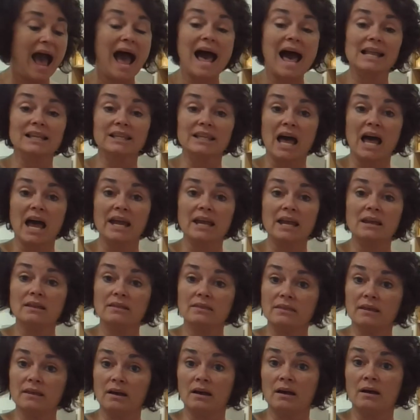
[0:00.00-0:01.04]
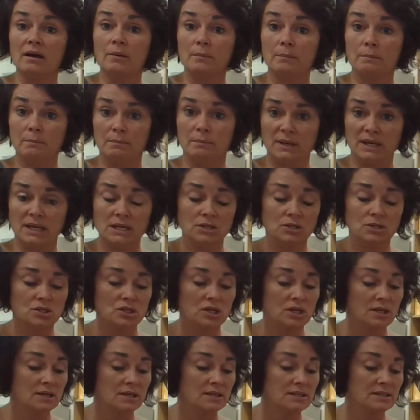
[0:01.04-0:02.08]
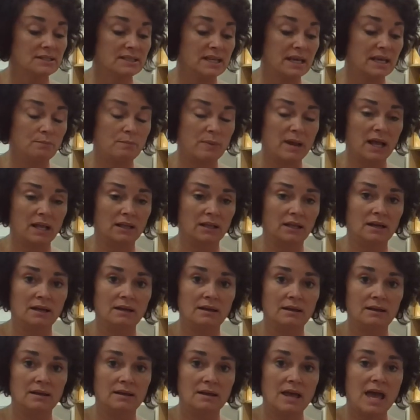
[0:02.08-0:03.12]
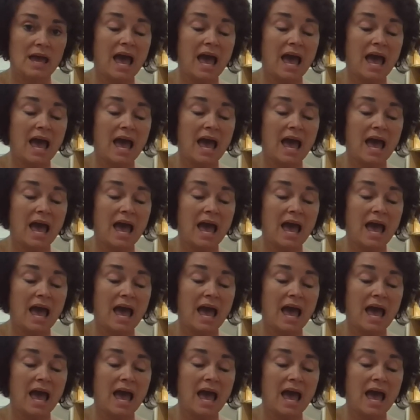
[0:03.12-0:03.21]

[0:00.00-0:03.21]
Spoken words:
I like the beach, said Bella.